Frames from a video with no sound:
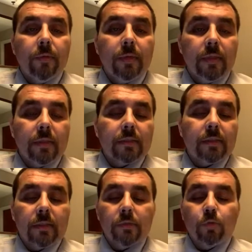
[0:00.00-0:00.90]
I mean
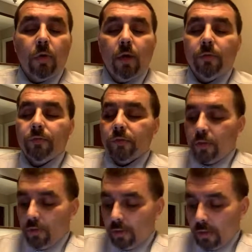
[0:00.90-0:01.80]
that's rough.
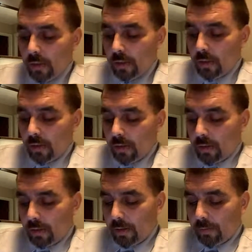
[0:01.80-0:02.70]
So
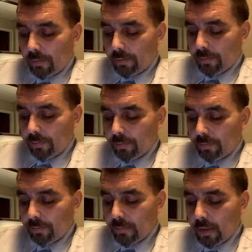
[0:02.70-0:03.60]
um,
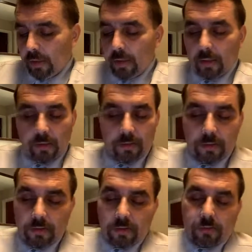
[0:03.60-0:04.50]
again,
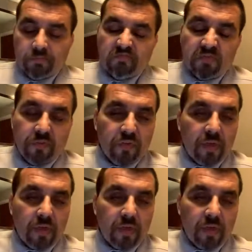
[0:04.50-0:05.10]
just if